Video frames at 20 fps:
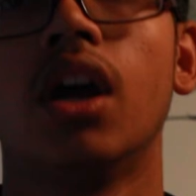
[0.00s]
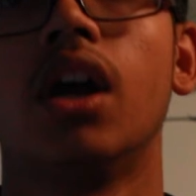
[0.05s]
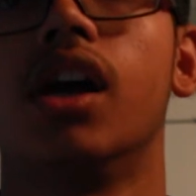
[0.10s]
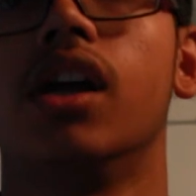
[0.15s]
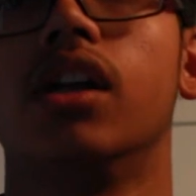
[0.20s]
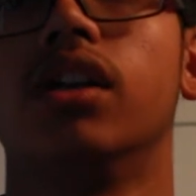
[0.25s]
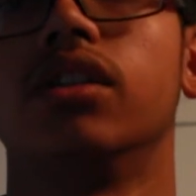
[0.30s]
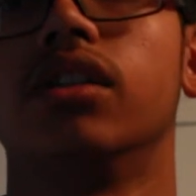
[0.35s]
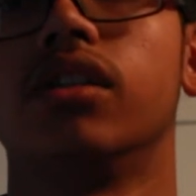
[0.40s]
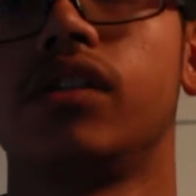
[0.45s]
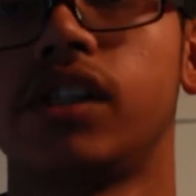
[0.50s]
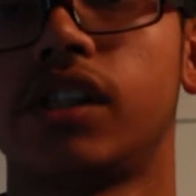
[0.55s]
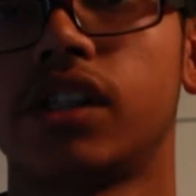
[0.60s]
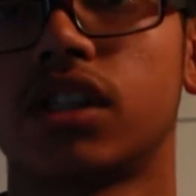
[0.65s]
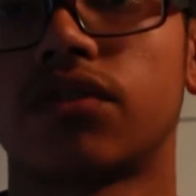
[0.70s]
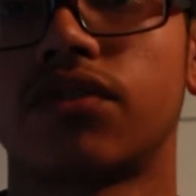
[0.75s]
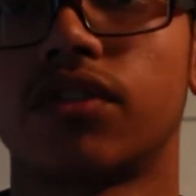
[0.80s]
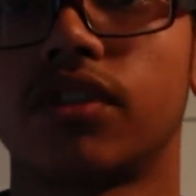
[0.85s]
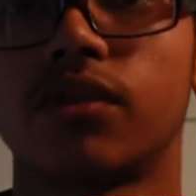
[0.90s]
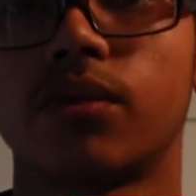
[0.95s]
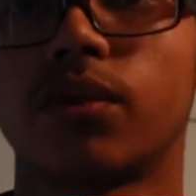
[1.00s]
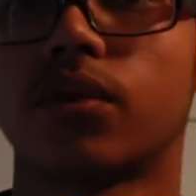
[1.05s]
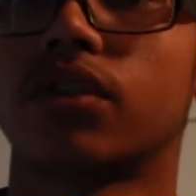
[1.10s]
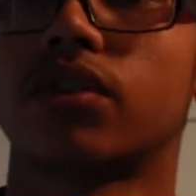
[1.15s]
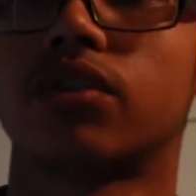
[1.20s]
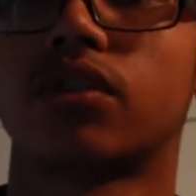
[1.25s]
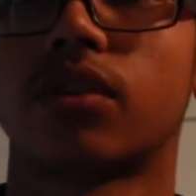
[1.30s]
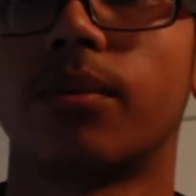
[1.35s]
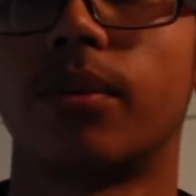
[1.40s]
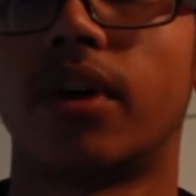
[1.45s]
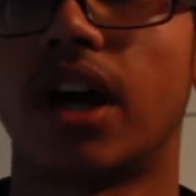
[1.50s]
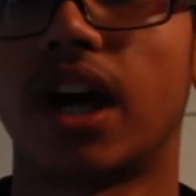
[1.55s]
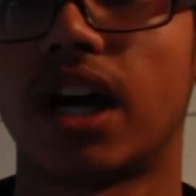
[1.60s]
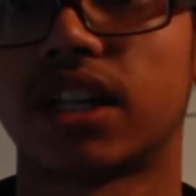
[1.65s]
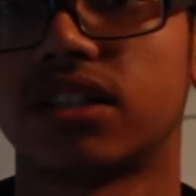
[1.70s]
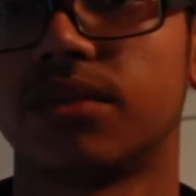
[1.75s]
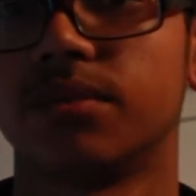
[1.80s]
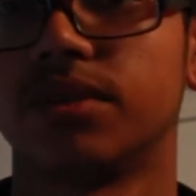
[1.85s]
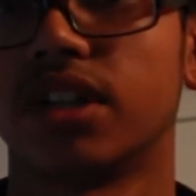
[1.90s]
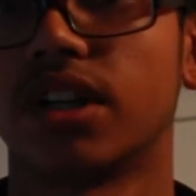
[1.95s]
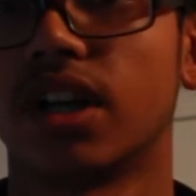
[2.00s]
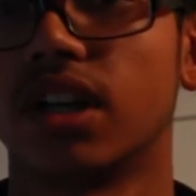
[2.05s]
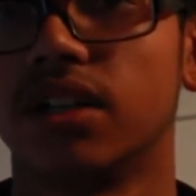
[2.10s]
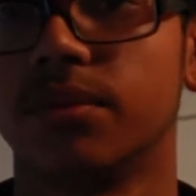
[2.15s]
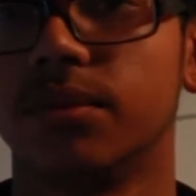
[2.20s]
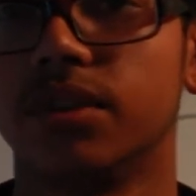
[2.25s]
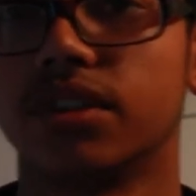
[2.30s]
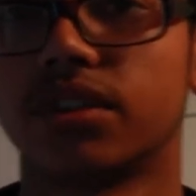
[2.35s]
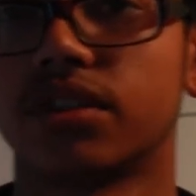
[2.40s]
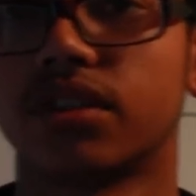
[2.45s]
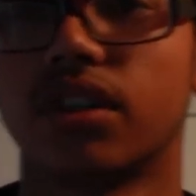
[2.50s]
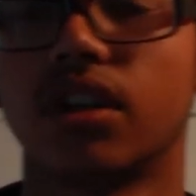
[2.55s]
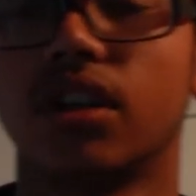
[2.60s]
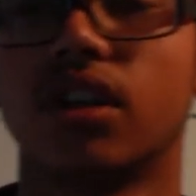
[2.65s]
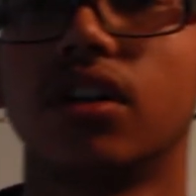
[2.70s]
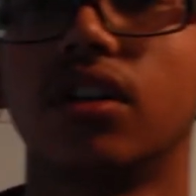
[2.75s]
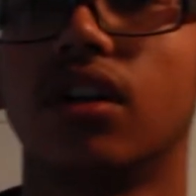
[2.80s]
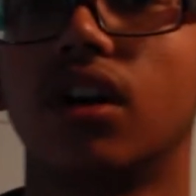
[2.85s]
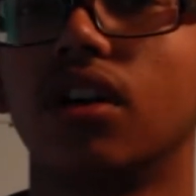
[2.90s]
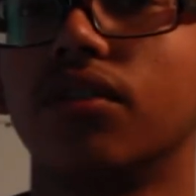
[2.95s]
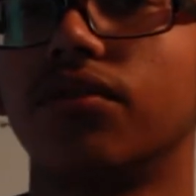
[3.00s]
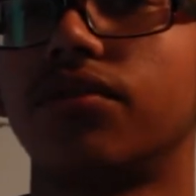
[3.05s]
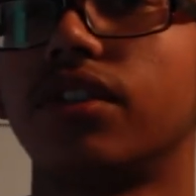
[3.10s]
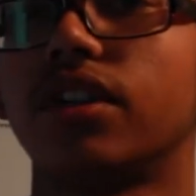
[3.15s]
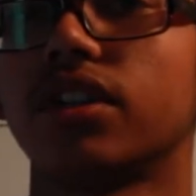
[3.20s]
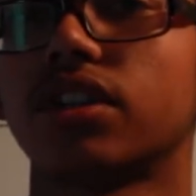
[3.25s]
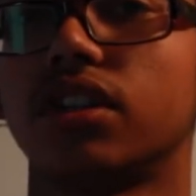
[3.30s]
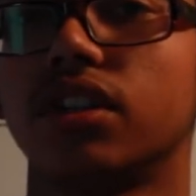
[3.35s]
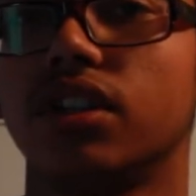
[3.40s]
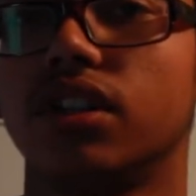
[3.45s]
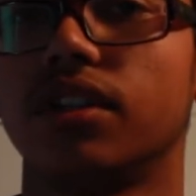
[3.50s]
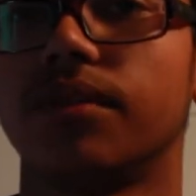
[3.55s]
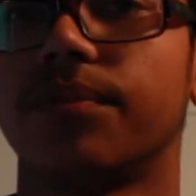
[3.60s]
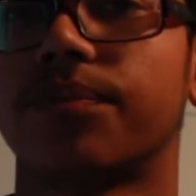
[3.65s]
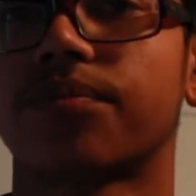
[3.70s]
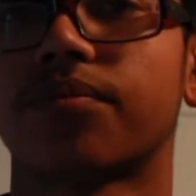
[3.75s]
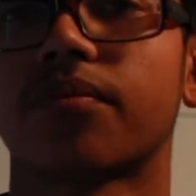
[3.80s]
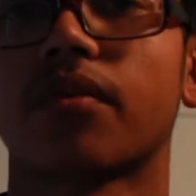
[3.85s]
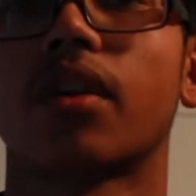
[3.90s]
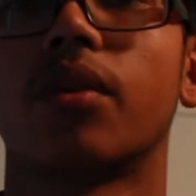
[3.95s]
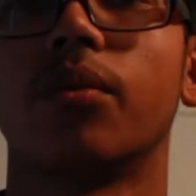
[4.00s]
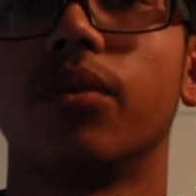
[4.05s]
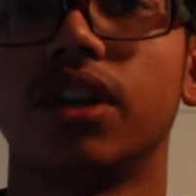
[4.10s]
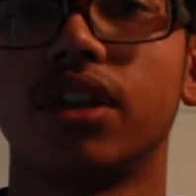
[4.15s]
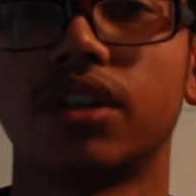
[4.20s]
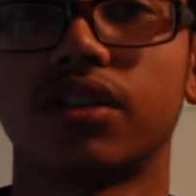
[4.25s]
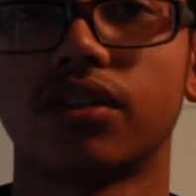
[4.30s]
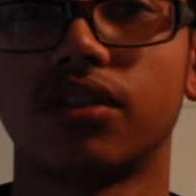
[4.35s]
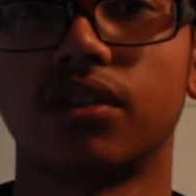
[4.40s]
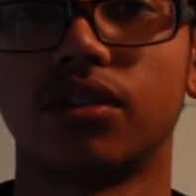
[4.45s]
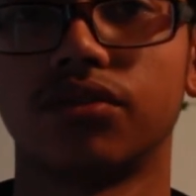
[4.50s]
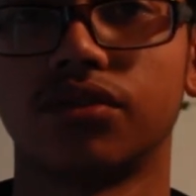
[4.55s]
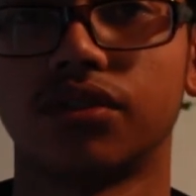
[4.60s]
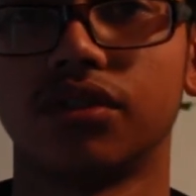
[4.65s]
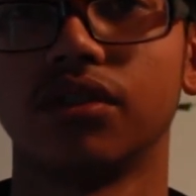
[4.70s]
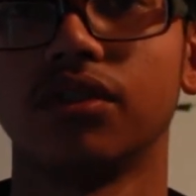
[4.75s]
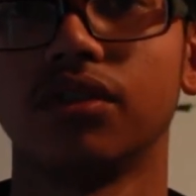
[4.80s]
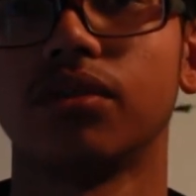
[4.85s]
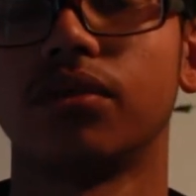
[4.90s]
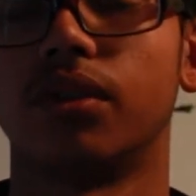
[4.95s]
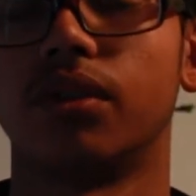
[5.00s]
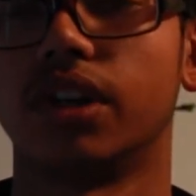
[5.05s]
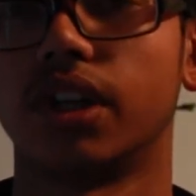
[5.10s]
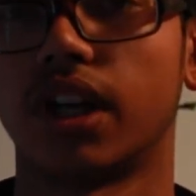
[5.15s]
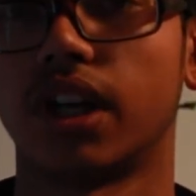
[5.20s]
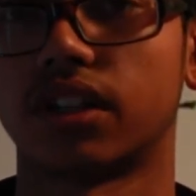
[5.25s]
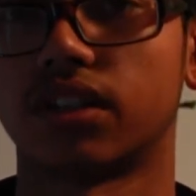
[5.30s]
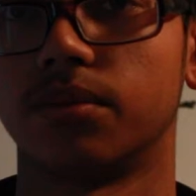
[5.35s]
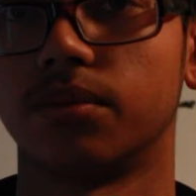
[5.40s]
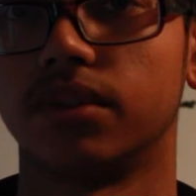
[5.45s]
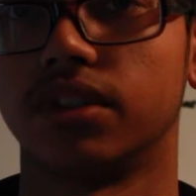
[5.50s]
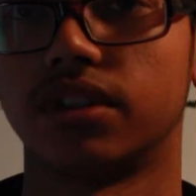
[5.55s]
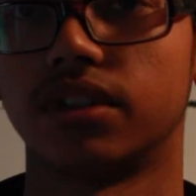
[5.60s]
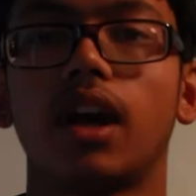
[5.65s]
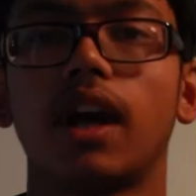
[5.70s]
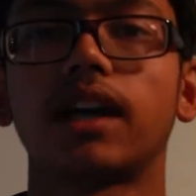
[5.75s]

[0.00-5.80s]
And in this video we're going to talk about atoms and elements. Alright, firstly, we need to go through what an atom is.